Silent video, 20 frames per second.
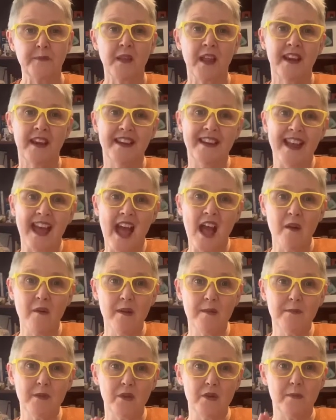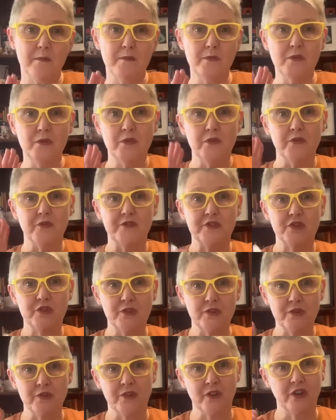Now I'm going to move
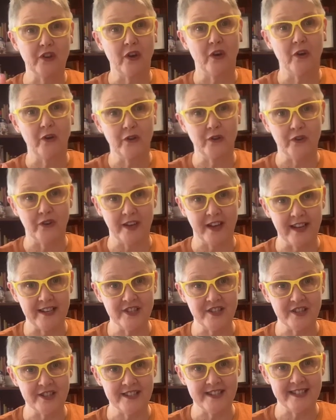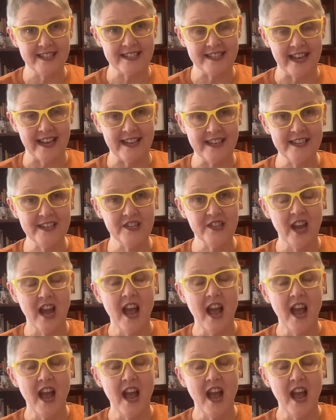to the co-creation stage.